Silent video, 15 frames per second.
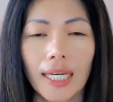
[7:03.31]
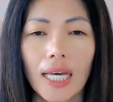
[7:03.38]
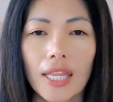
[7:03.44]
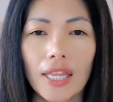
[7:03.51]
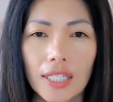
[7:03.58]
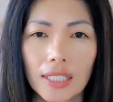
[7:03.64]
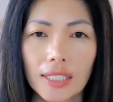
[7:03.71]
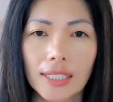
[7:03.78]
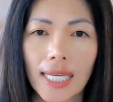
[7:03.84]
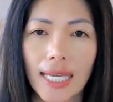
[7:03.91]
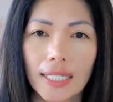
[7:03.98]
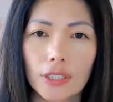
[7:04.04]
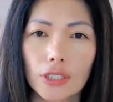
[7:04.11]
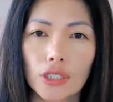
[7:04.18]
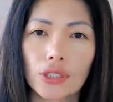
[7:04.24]
This
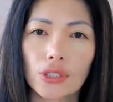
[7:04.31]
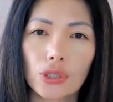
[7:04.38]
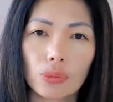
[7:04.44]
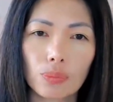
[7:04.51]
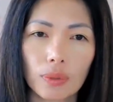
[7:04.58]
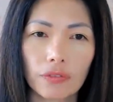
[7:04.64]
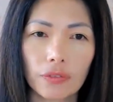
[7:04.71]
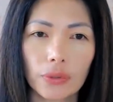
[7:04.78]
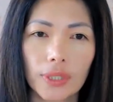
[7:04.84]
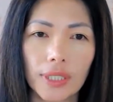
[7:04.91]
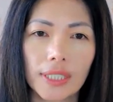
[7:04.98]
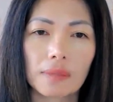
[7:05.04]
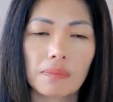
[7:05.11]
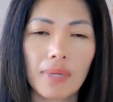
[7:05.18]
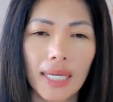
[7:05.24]
ancient superfood
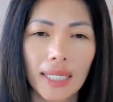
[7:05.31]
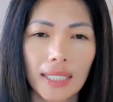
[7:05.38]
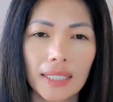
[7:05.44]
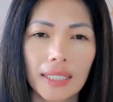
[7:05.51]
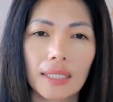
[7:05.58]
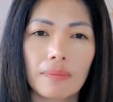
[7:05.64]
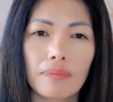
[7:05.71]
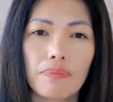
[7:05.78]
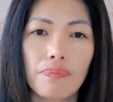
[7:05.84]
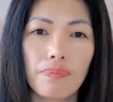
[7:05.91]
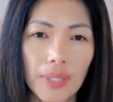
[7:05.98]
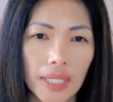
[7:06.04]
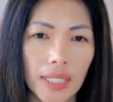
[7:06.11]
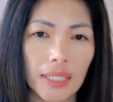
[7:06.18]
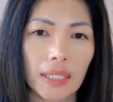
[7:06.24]
is making a
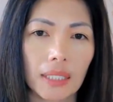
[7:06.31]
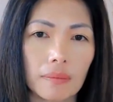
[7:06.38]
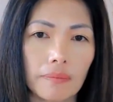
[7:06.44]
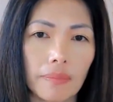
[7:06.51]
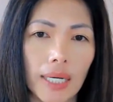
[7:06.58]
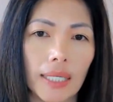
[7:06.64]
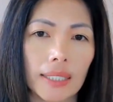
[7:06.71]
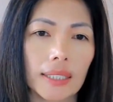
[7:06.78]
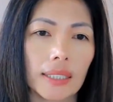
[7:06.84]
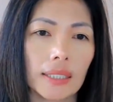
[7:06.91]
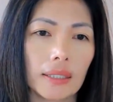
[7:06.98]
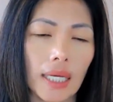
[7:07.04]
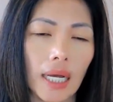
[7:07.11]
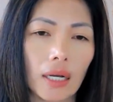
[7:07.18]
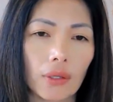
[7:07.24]
big comeback in
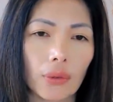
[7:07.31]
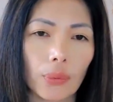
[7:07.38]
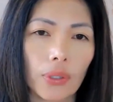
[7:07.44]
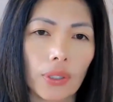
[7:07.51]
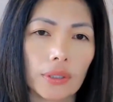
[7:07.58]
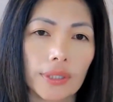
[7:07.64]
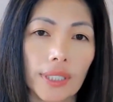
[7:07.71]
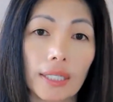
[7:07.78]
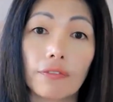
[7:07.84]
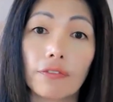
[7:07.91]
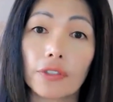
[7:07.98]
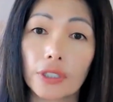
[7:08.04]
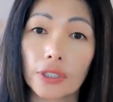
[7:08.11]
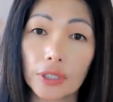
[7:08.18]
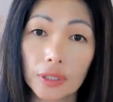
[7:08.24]
the health world, and
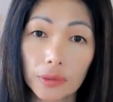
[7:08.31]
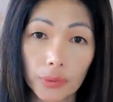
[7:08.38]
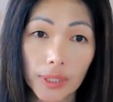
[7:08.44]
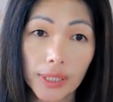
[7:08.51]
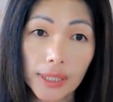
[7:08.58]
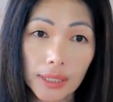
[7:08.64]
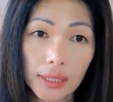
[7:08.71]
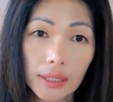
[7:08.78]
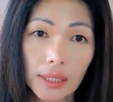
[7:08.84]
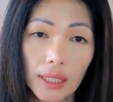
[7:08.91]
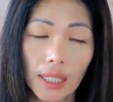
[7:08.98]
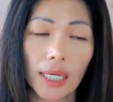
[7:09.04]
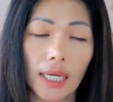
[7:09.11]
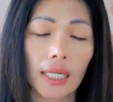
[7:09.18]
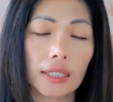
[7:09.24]
for good reason,
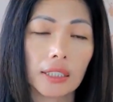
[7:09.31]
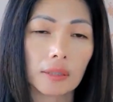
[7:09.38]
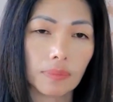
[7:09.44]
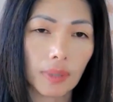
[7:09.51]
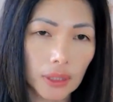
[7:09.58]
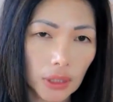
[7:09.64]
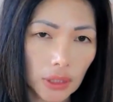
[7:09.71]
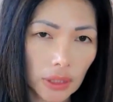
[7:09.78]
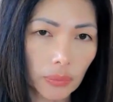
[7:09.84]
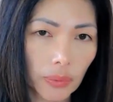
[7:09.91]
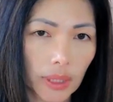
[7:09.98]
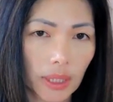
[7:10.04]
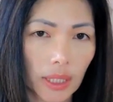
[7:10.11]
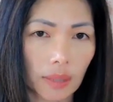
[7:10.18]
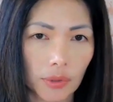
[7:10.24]
especially when
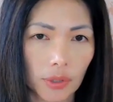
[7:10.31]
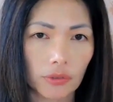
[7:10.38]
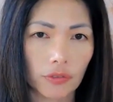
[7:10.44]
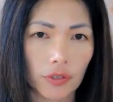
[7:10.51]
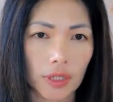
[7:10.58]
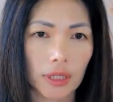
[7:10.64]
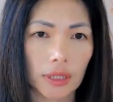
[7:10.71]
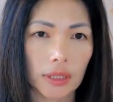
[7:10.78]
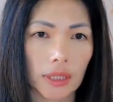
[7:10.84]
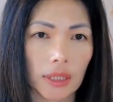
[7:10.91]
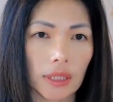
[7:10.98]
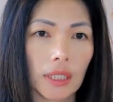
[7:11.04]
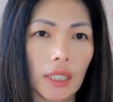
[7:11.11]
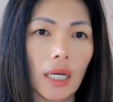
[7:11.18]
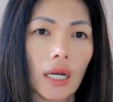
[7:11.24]
it comes to
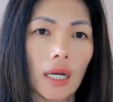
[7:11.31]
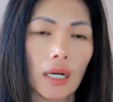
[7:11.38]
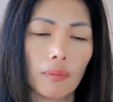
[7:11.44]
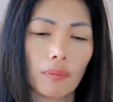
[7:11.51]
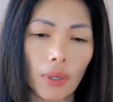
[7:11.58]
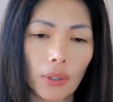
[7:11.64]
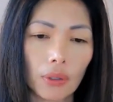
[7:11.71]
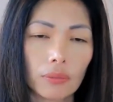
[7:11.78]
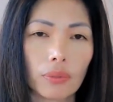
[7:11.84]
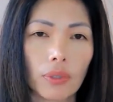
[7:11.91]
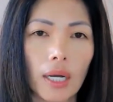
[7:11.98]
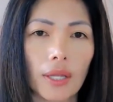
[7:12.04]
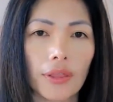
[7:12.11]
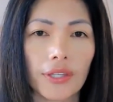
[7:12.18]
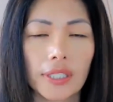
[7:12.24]
fertility. Bone
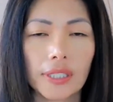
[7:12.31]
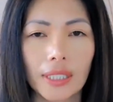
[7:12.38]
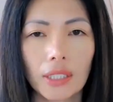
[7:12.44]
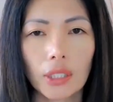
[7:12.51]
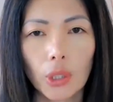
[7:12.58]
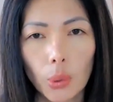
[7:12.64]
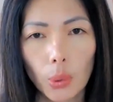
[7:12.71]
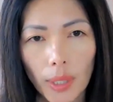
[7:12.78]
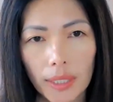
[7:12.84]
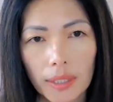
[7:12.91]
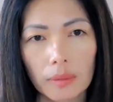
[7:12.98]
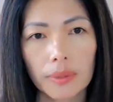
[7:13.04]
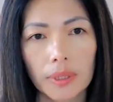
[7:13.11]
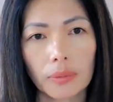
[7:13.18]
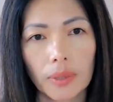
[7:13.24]
broth is
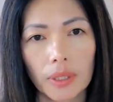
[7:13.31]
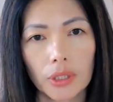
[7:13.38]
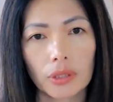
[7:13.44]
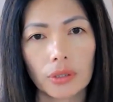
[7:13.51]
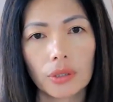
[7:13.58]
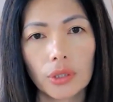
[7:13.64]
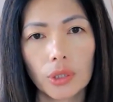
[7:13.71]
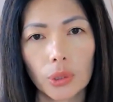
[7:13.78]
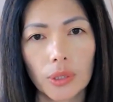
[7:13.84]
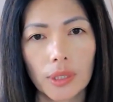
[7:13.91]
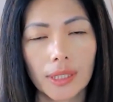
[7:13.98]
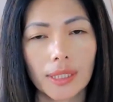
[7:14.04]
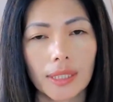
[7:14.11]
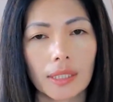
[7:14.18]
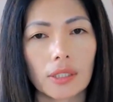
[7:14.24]
incredibly rich in
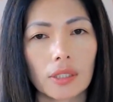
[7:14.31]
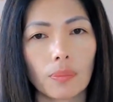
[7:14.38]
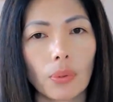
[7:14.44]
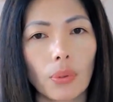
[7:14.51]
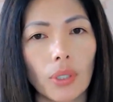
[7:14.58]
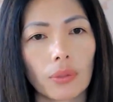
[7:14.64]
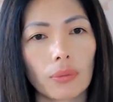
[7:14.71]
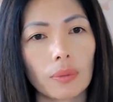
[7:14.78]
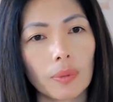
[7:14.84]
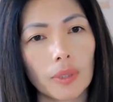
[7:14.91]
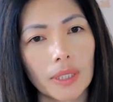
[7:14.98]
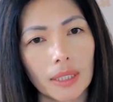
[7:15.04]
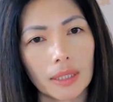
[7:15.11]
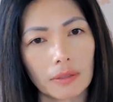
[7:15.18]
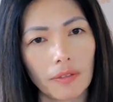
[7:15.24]
nutrients that support
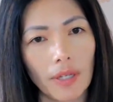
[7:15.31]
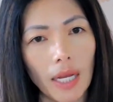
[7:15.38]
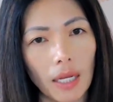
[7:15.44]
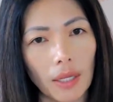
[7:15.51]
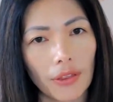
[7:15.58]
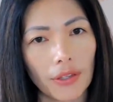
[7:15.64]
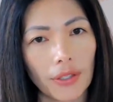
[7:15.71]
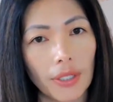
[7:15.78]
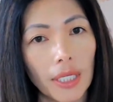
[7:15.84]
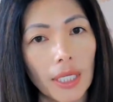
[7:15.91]
reproductive health.